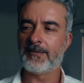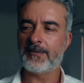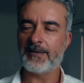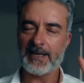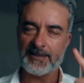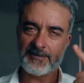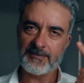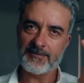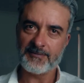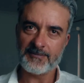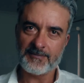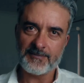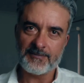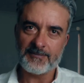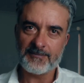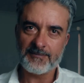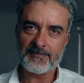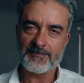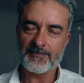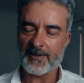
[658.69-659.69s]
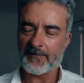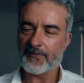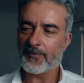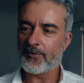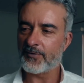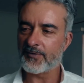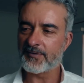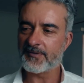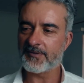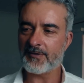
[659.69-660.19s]
And of
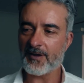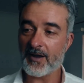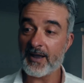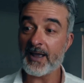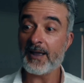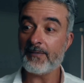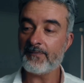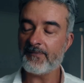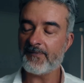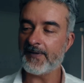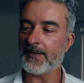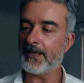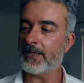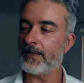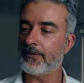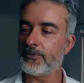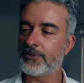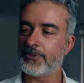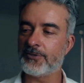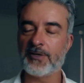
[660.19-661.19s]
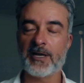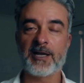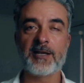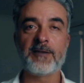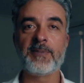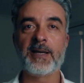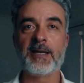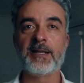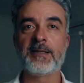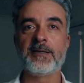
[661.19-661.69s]
course, I am thinking too hard
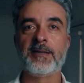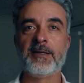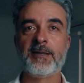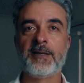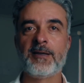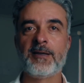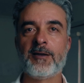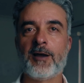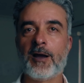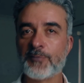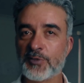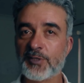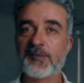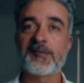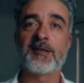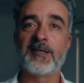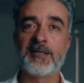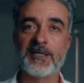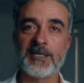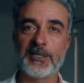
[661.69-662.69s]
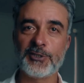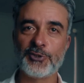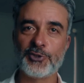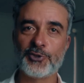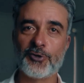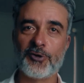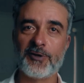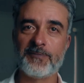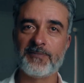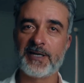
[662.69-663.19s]
about it. I'm just going to
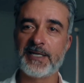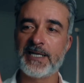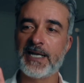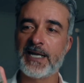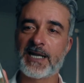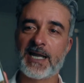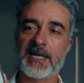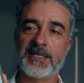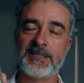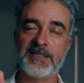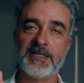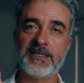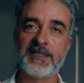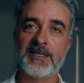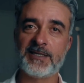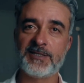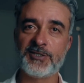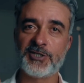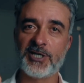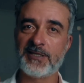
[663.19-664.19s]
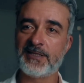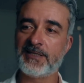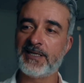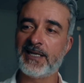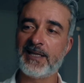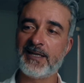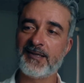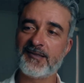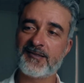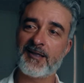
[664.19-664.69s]
enjoy Maria Candida
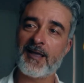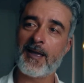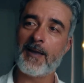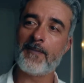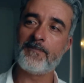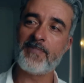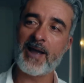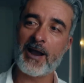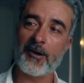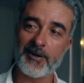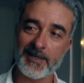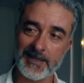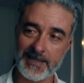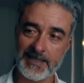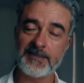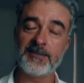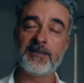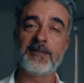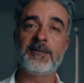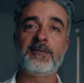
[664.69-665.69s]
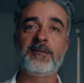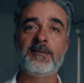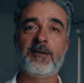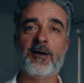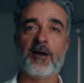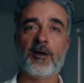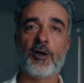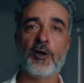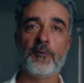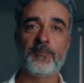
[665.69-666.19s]
Gentili's Barry Lyndon.
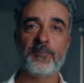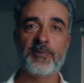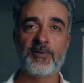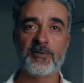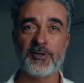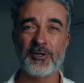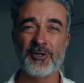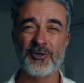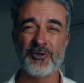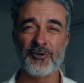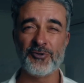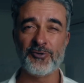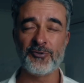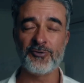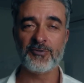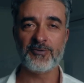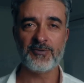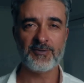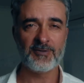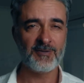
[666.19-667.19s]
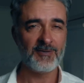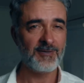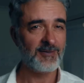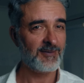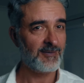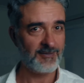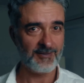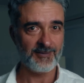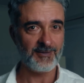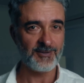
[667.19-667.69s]
I hope you
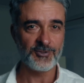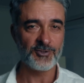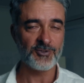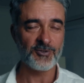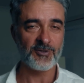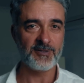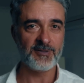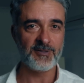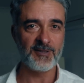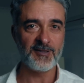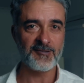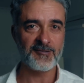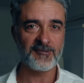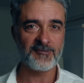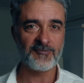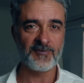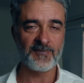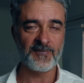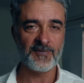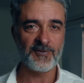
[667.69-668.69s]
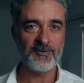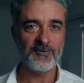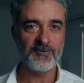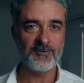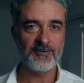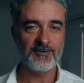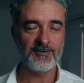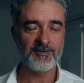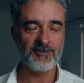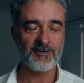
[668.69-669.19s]
enjoyed this review.
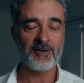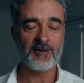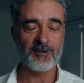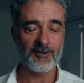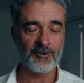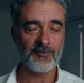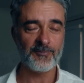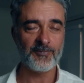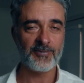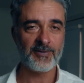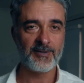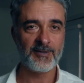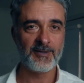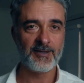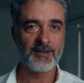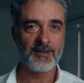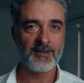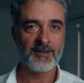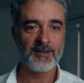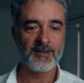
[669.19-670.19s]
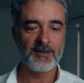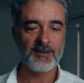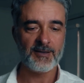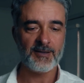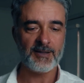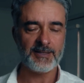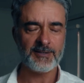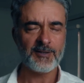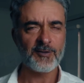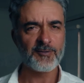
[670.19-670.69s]
I hope.
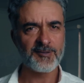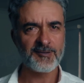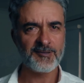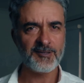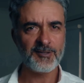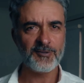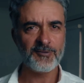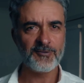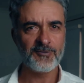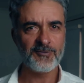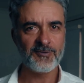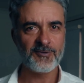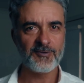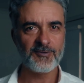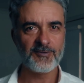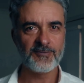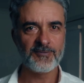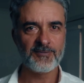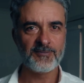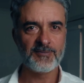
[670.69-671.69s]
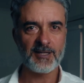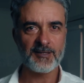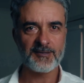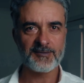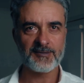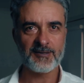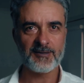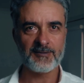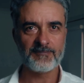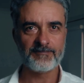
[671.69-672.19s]
And I'll see you all
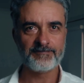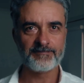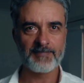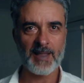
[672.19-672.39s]
next time.